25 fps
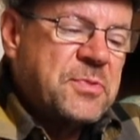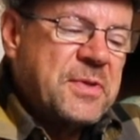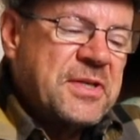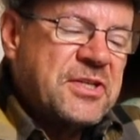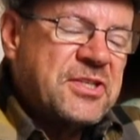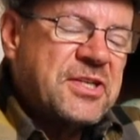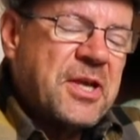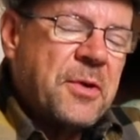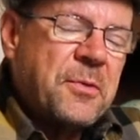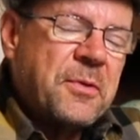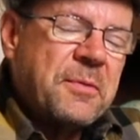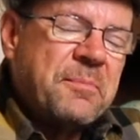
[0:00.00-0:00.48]

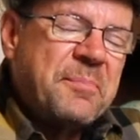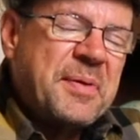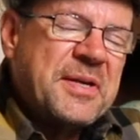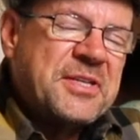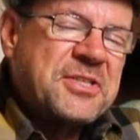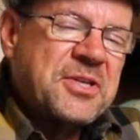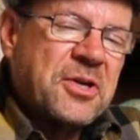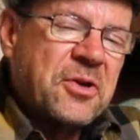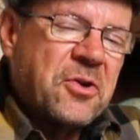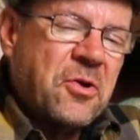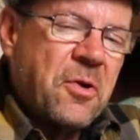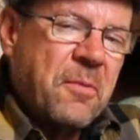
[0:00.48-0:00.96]
sour
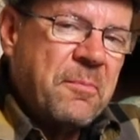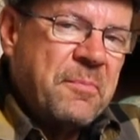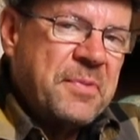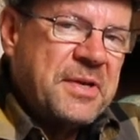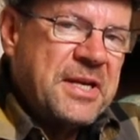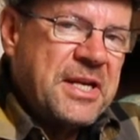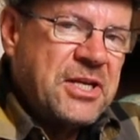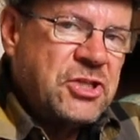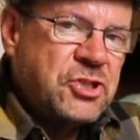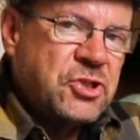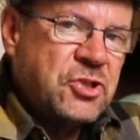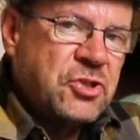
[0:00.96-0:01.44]
bitter
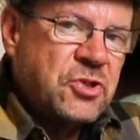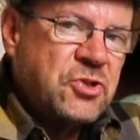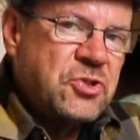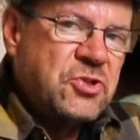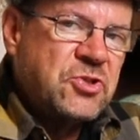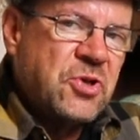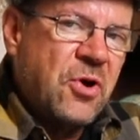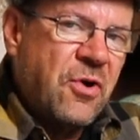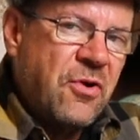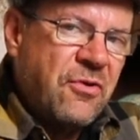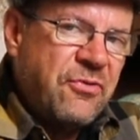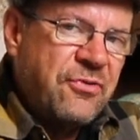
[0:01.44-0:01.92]
combination,
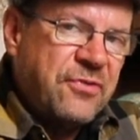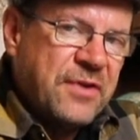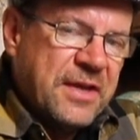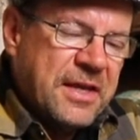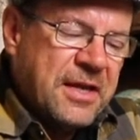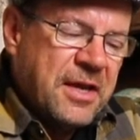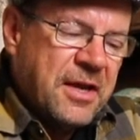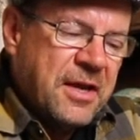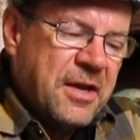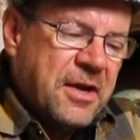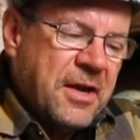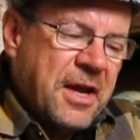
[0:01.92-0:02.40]

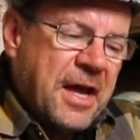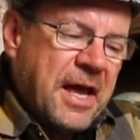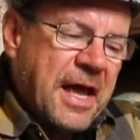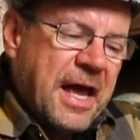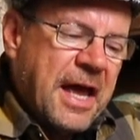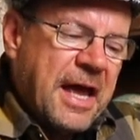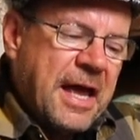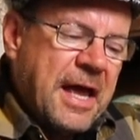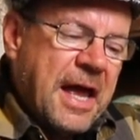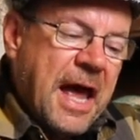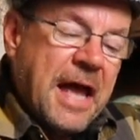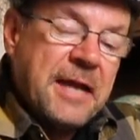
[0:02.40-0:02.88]
toffee
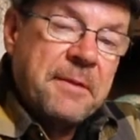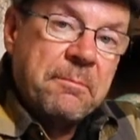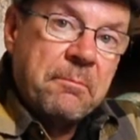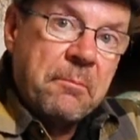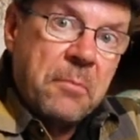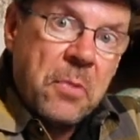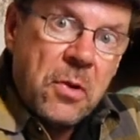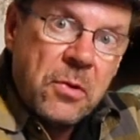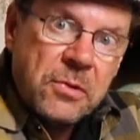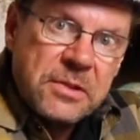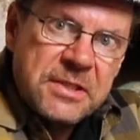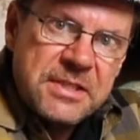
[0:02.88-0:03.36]
and
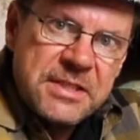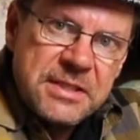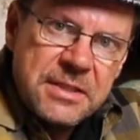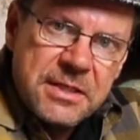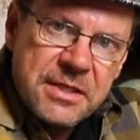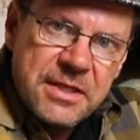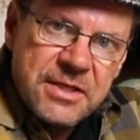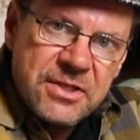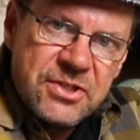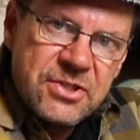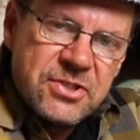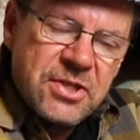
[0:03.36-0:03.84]

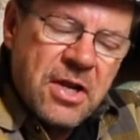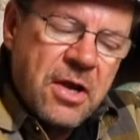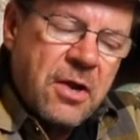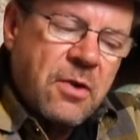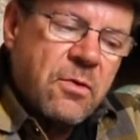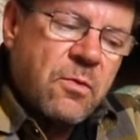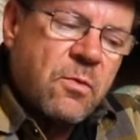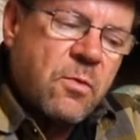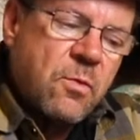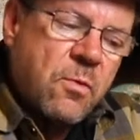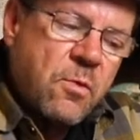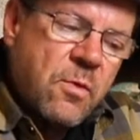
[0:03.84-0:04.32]
maltiness
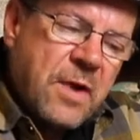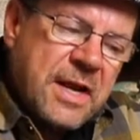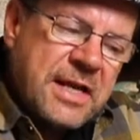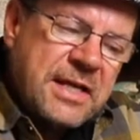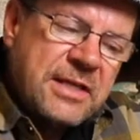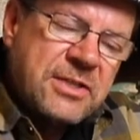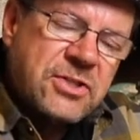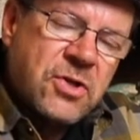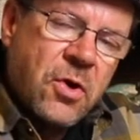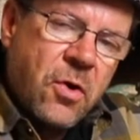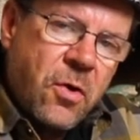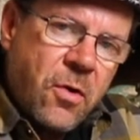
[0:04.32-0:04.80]

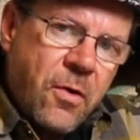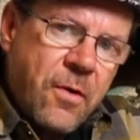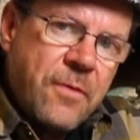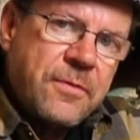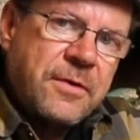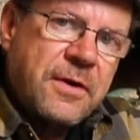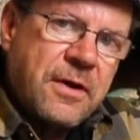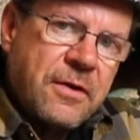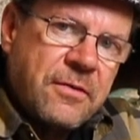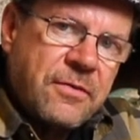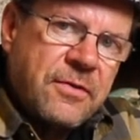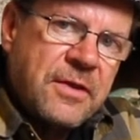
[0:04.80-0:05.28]
right
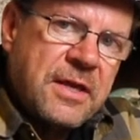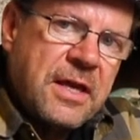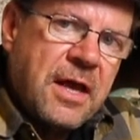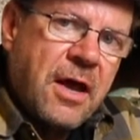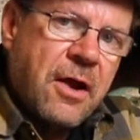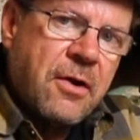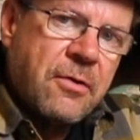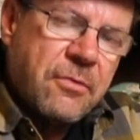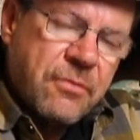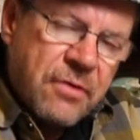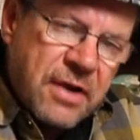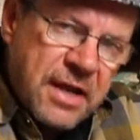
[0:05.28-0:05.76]
on the
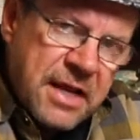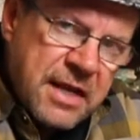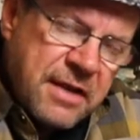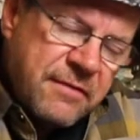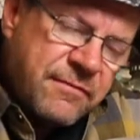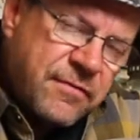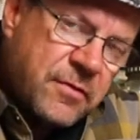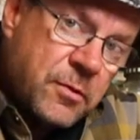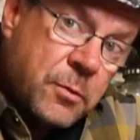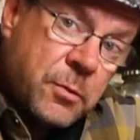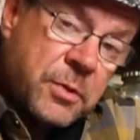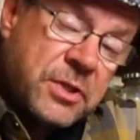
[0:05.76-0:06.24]

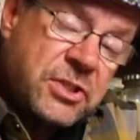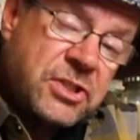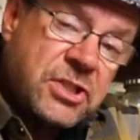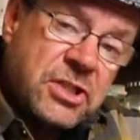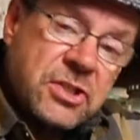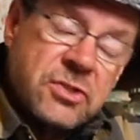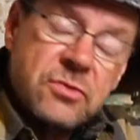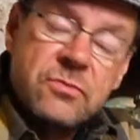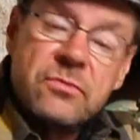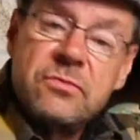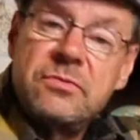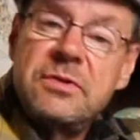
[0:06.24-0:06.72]
arrival, which
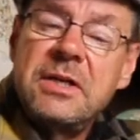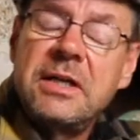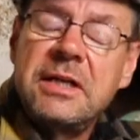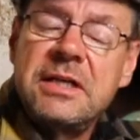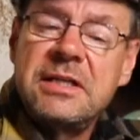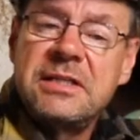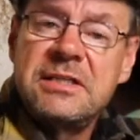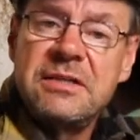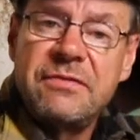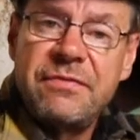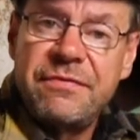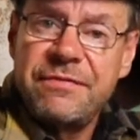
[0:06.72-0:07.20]
is
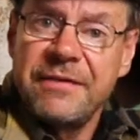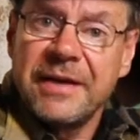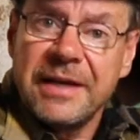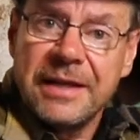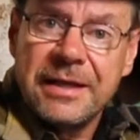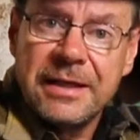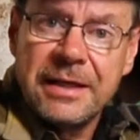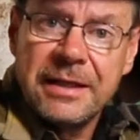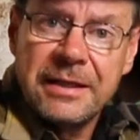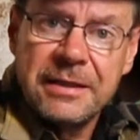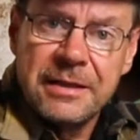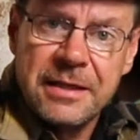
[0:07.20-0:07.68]
really
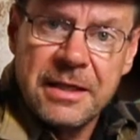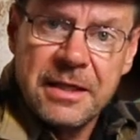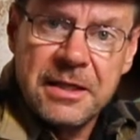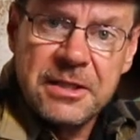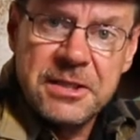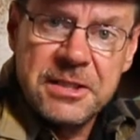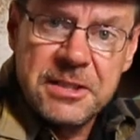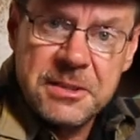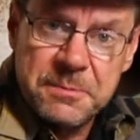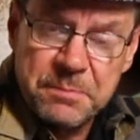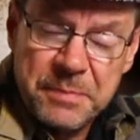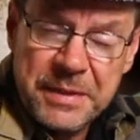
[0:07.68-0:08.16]
defining the
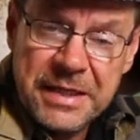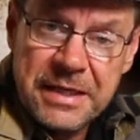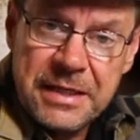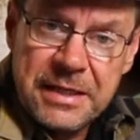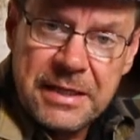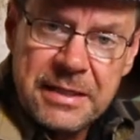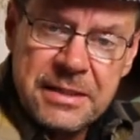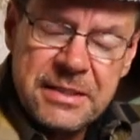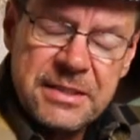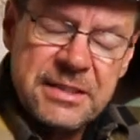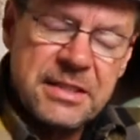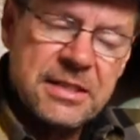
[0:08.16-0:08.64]

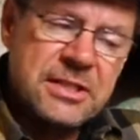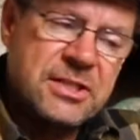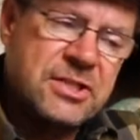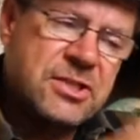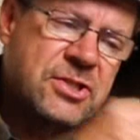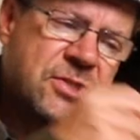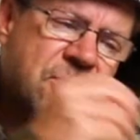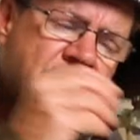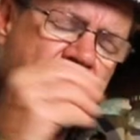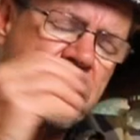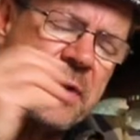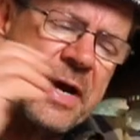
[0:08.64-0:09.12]
experience. It's
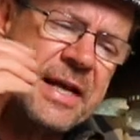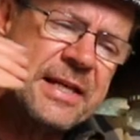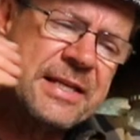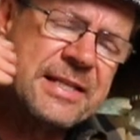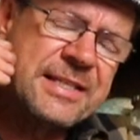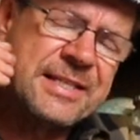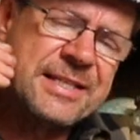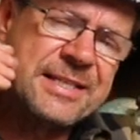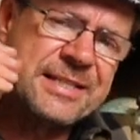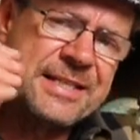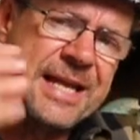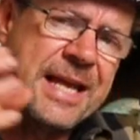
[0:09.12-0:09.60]
so
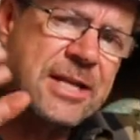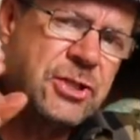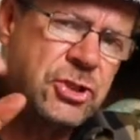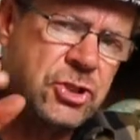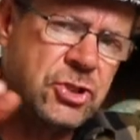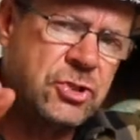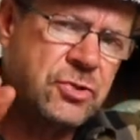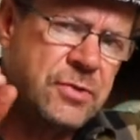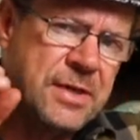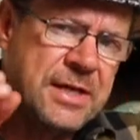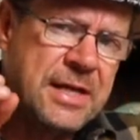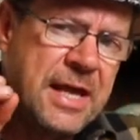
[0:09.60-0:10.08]

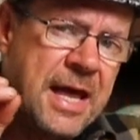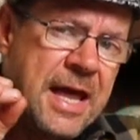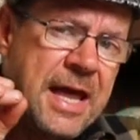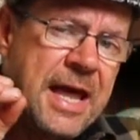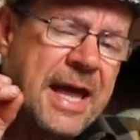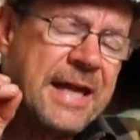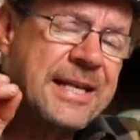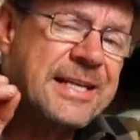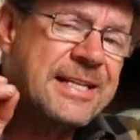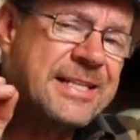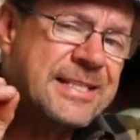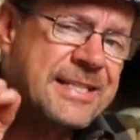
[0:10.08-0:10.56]
accentuating
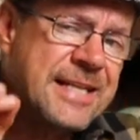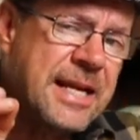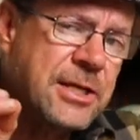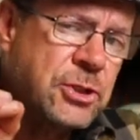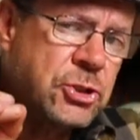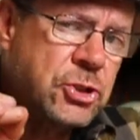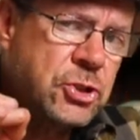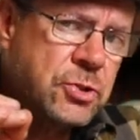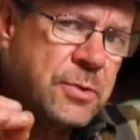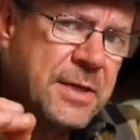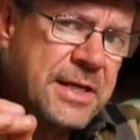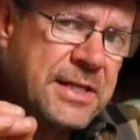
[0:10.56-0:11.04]

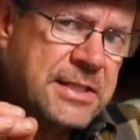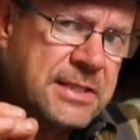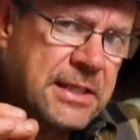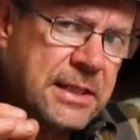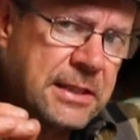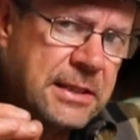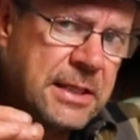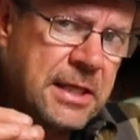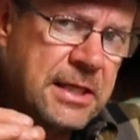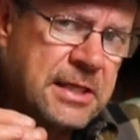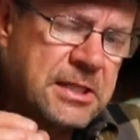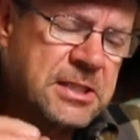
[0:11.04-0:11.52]

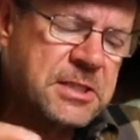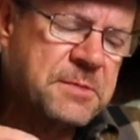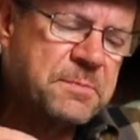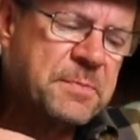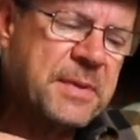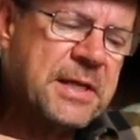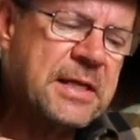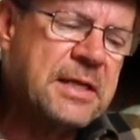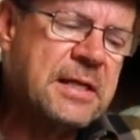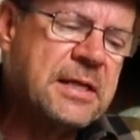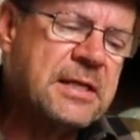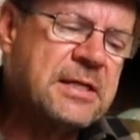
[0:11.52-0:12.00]
the
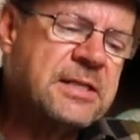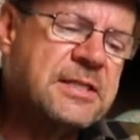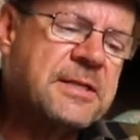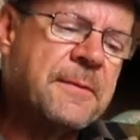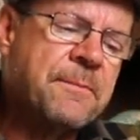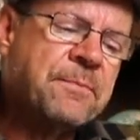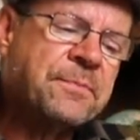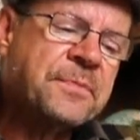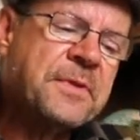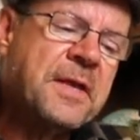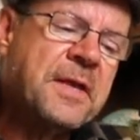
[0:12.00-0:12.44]
experience